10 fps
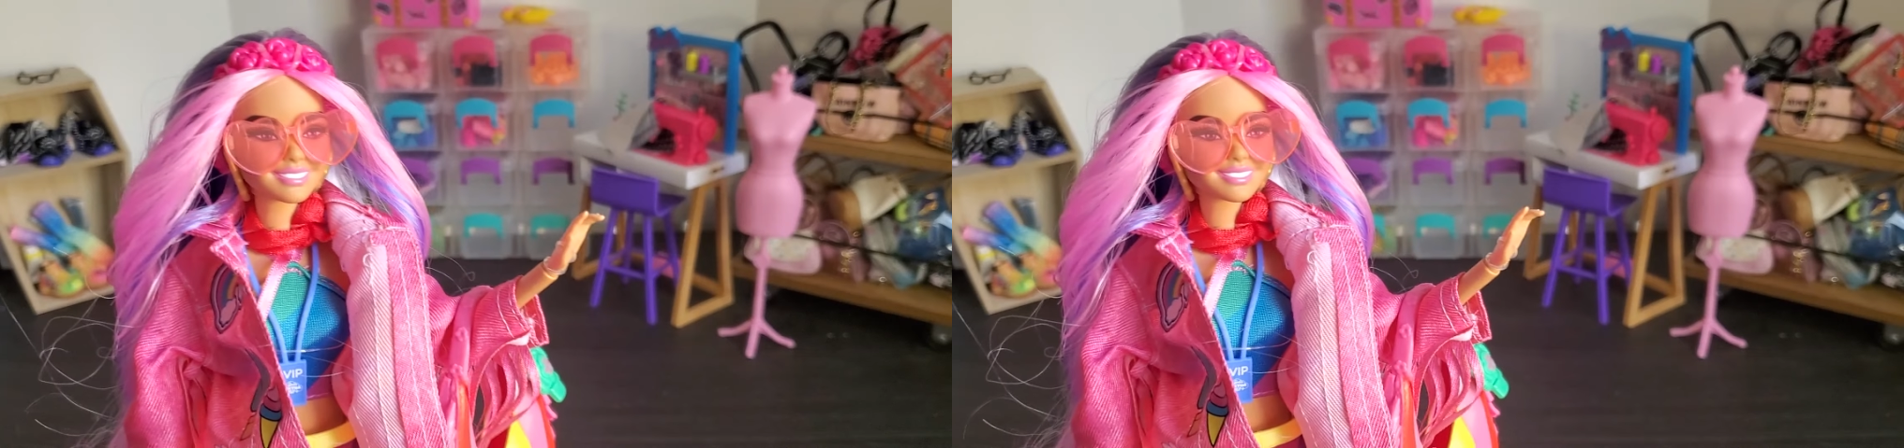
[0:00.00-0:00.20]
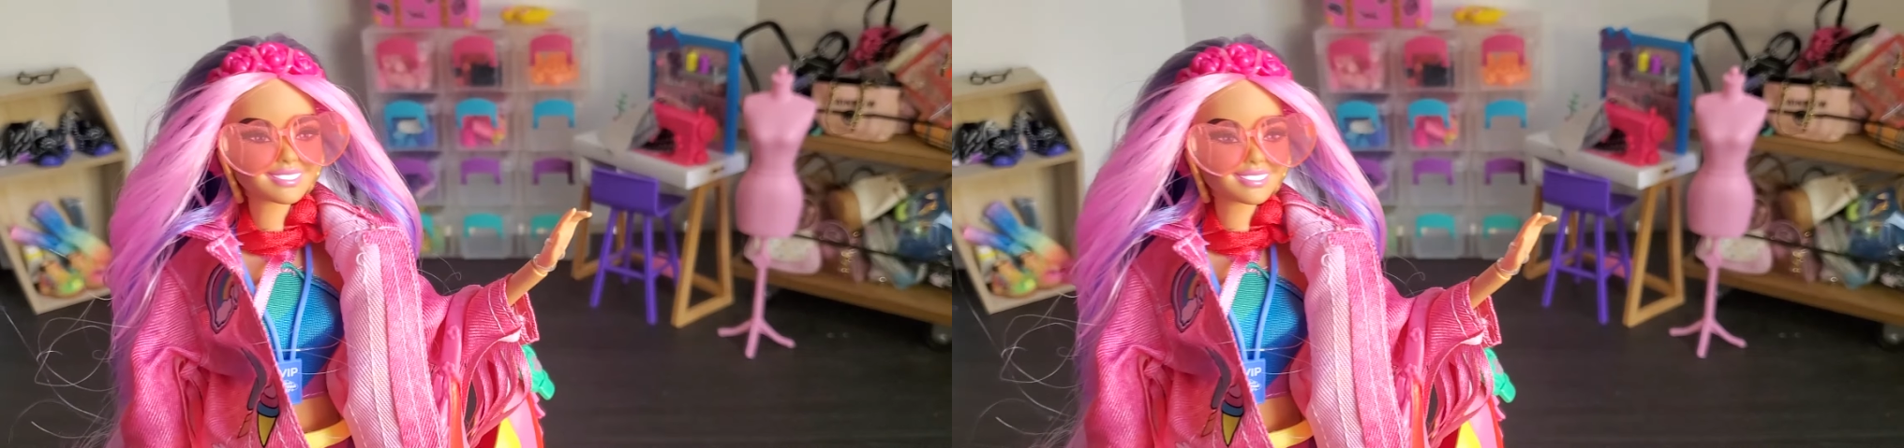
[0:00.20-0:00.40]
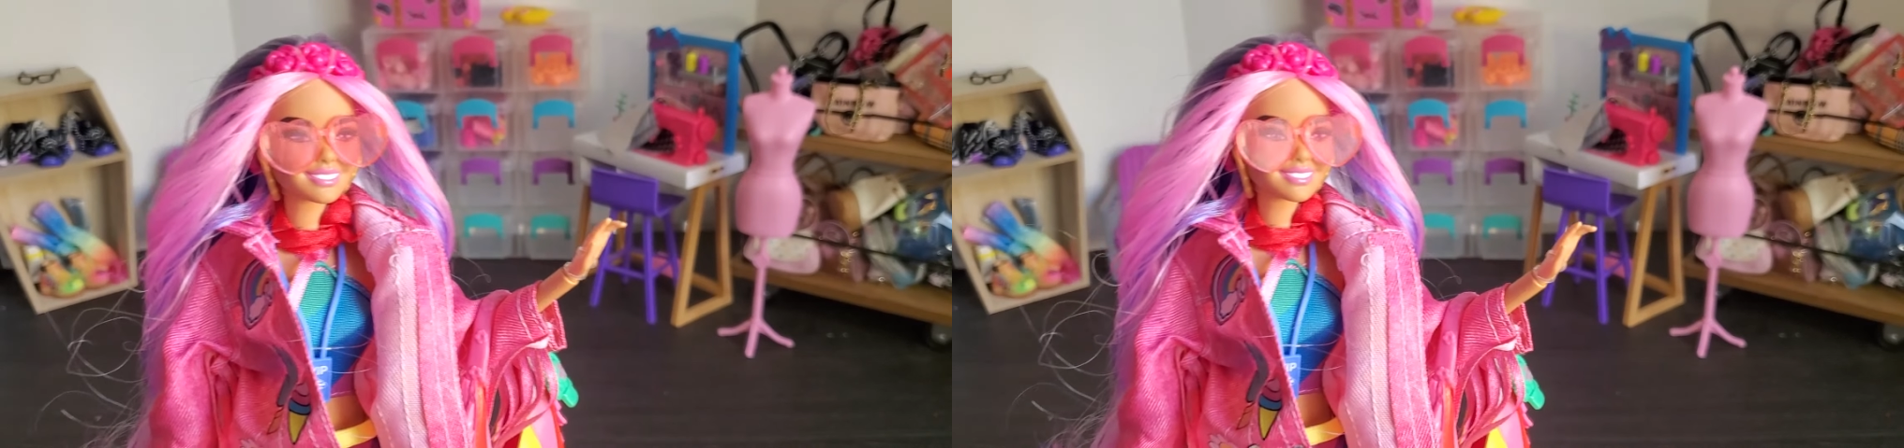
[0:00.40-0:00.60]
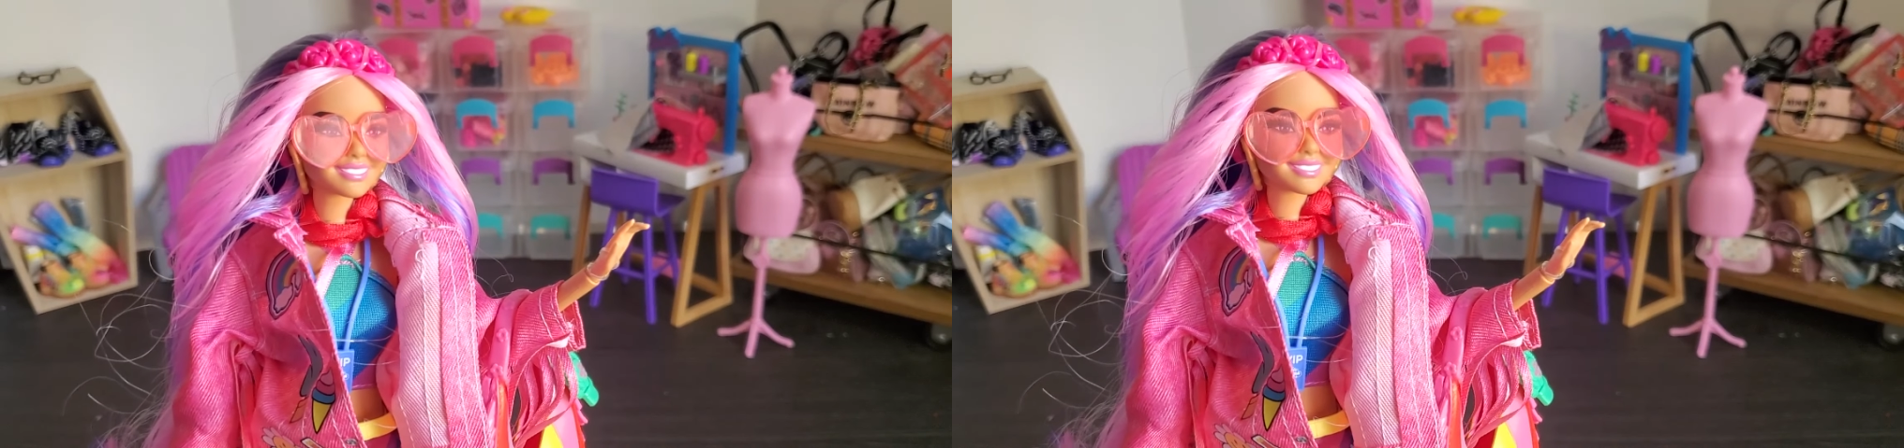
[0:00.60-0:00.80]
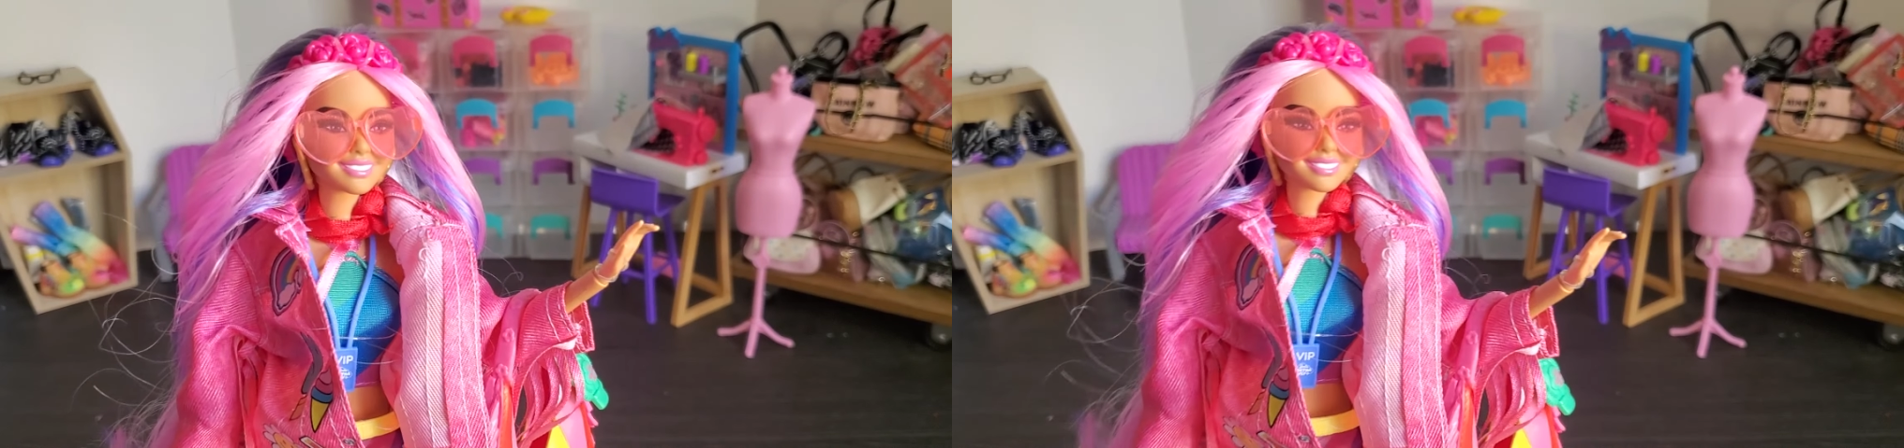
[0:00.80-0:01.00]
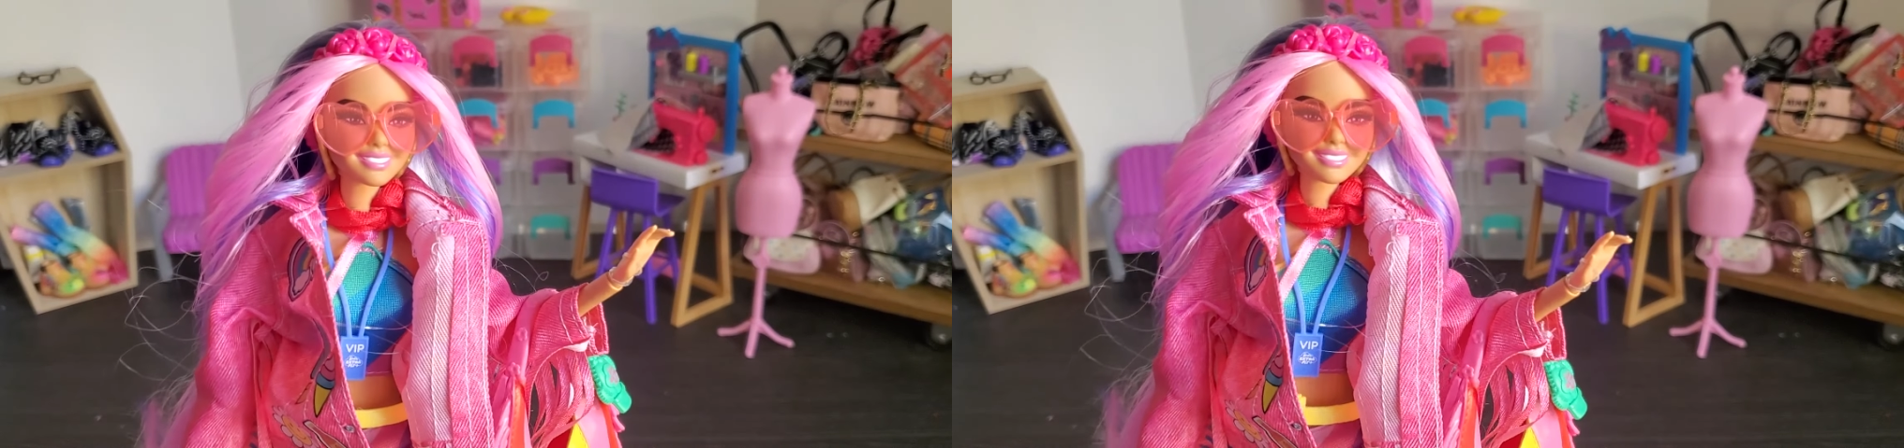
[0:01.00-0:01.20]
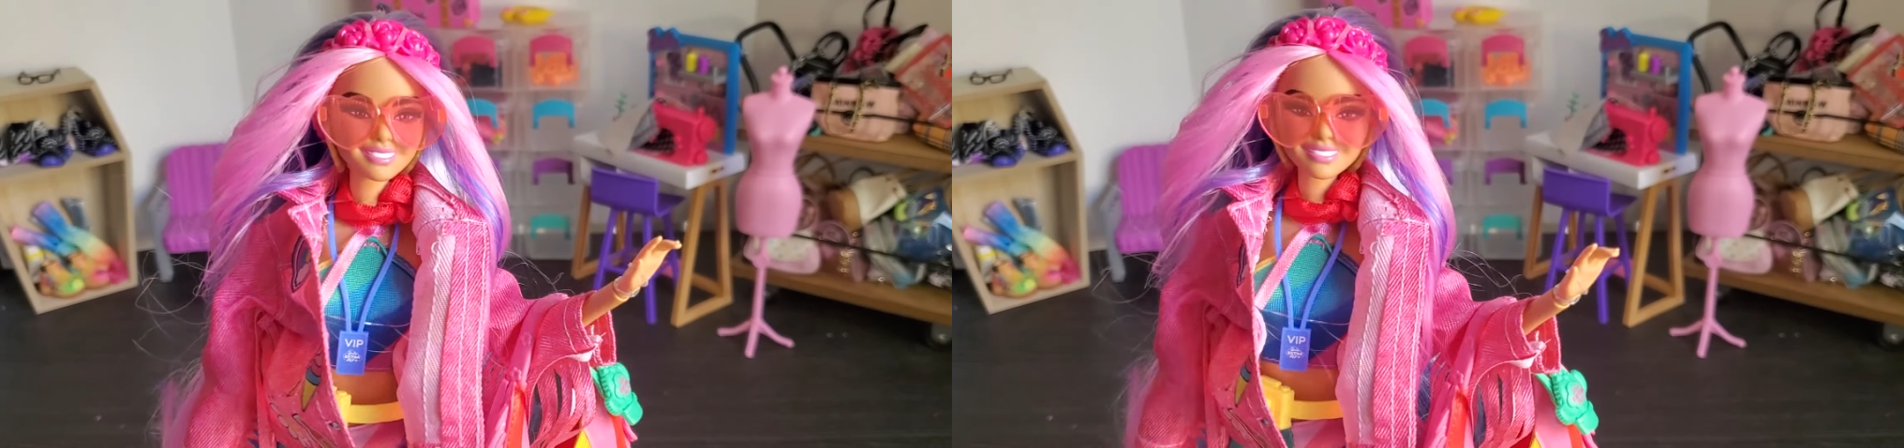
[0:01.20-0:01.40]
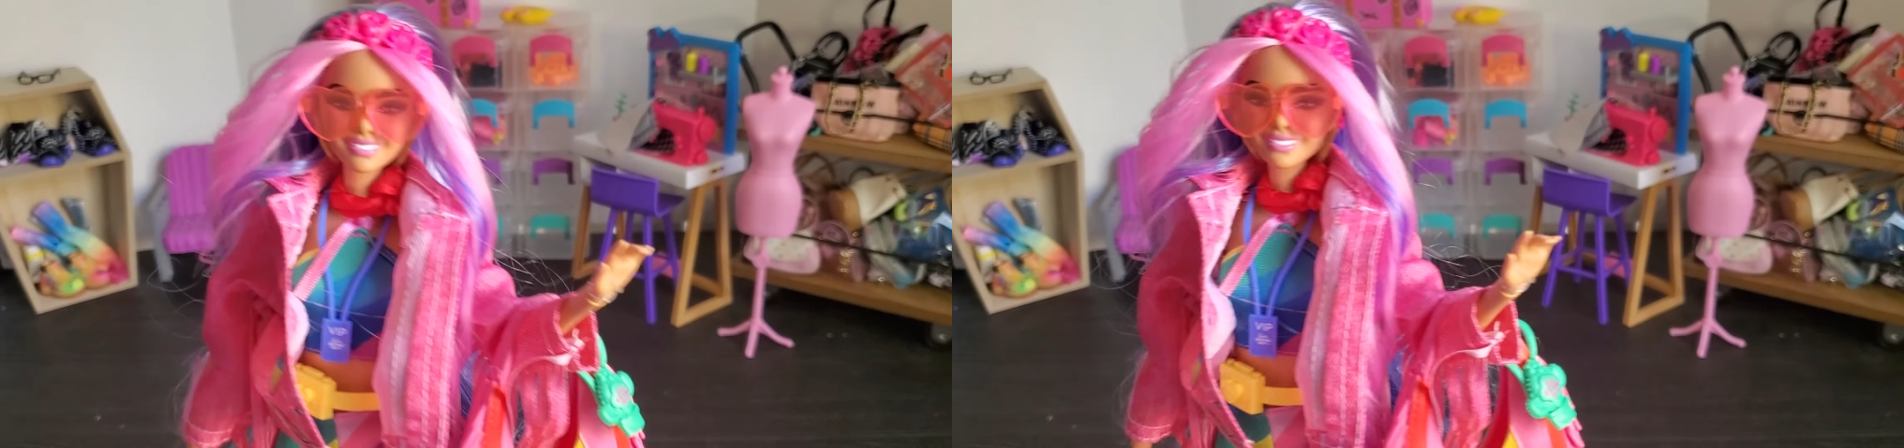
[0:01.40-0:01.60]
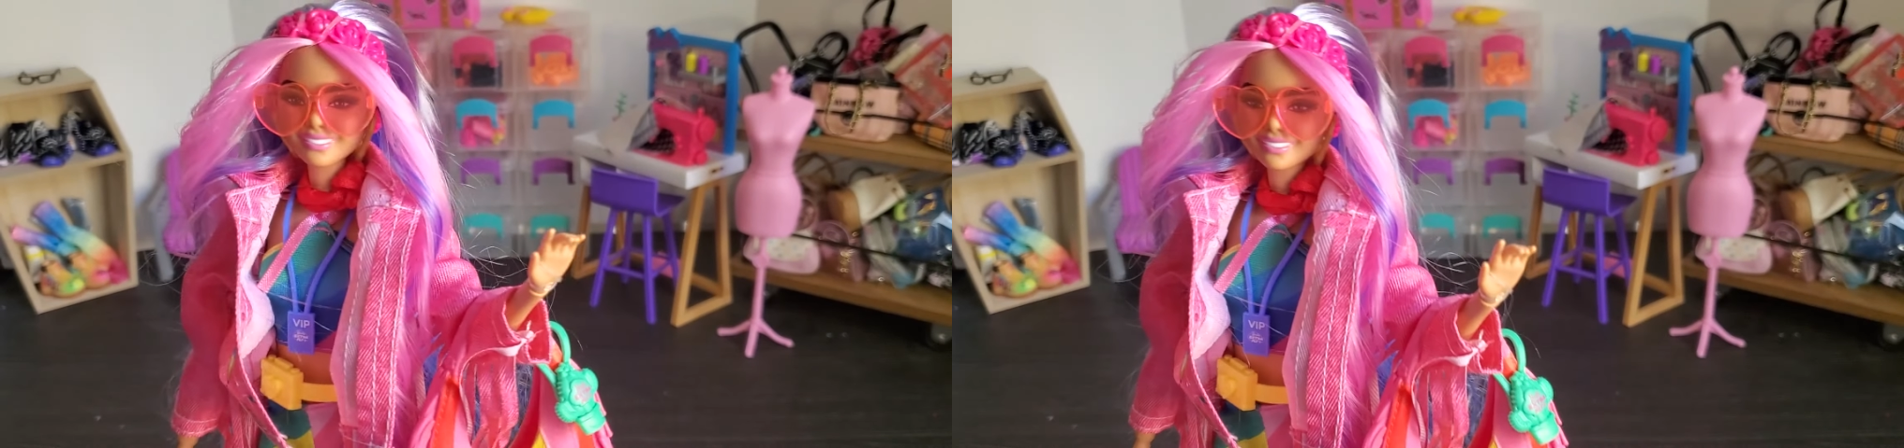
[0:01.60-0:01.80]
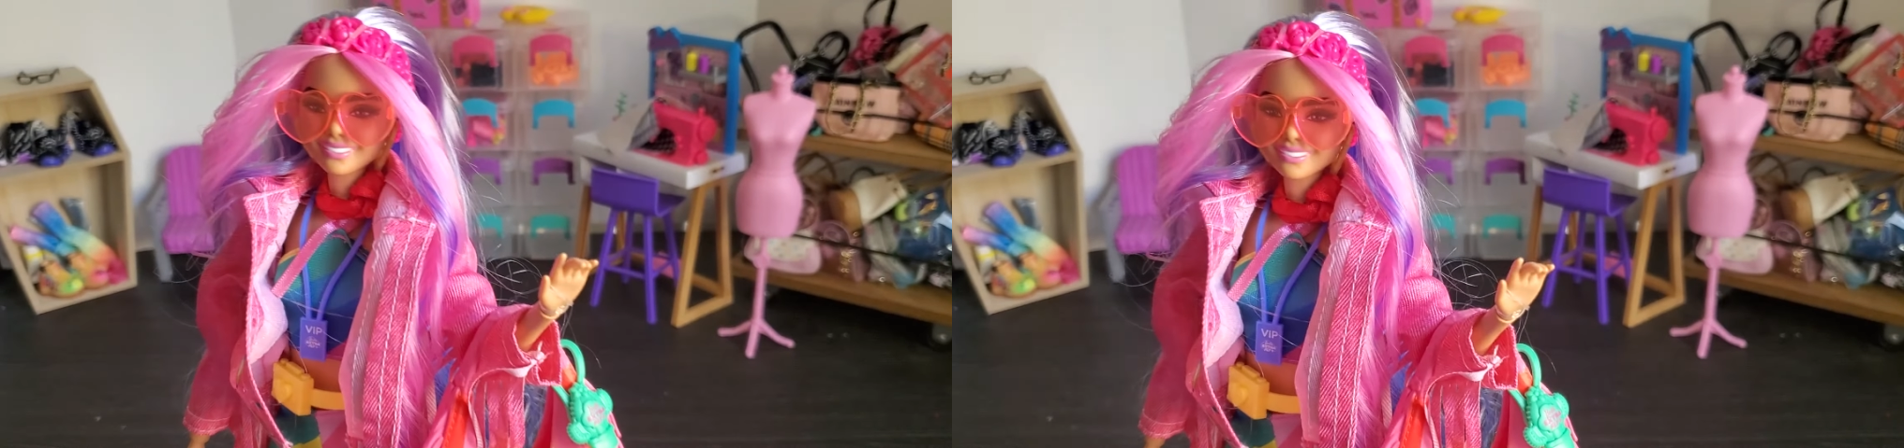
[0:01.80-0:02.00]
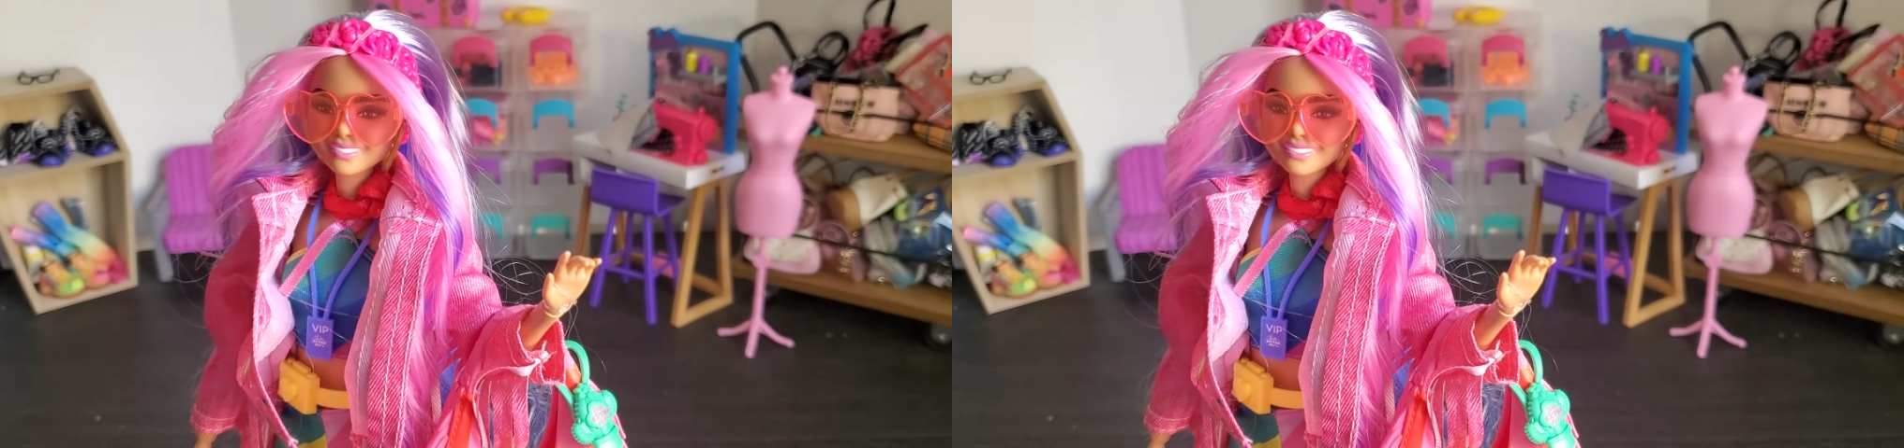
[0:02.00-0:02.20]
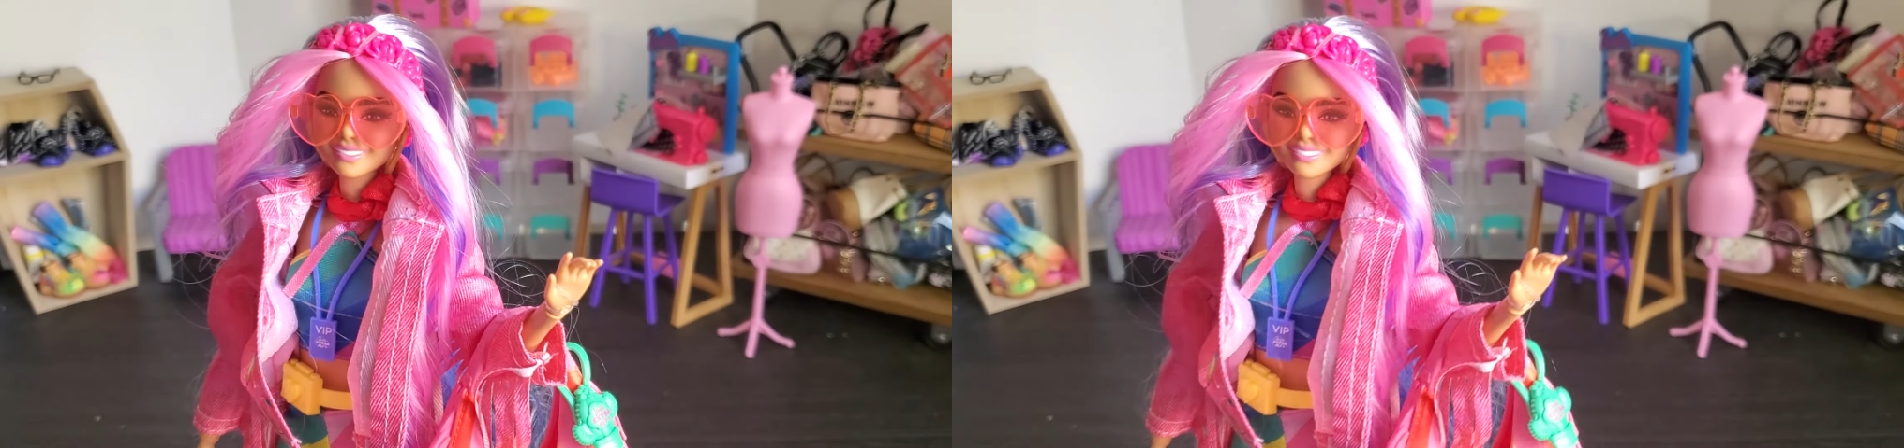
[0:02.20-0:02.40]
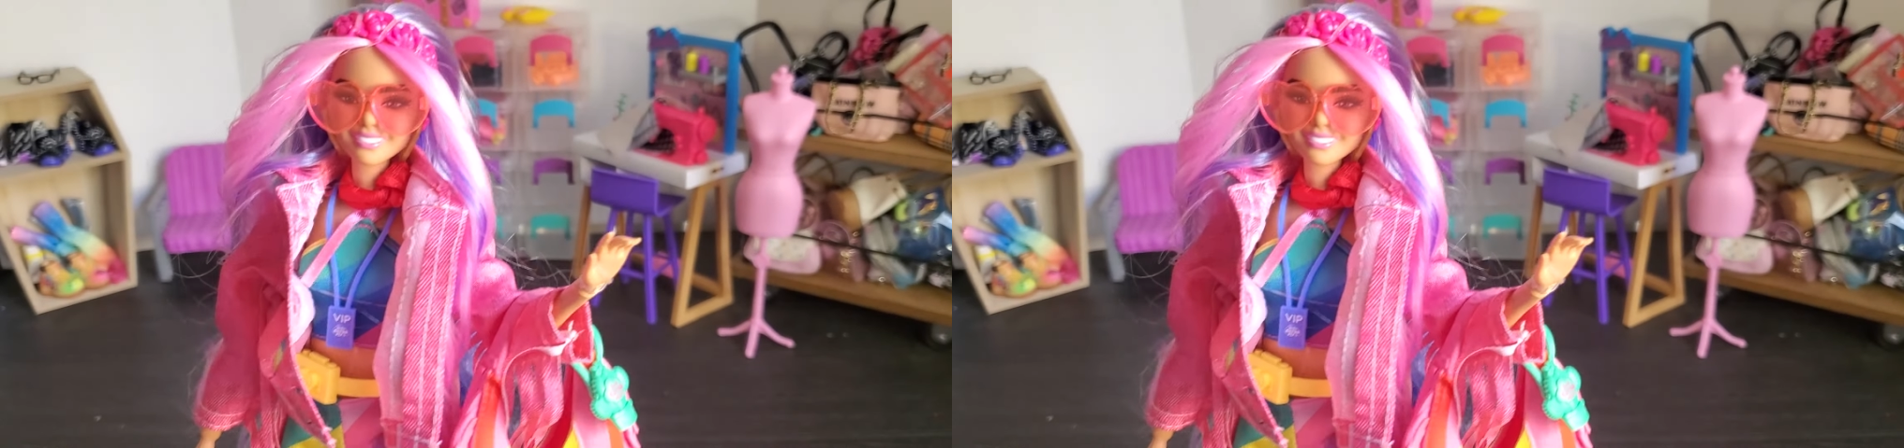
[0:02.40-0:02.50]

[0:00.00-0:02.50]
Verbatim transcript: Isn't she gorgeous? Her smile is pretty.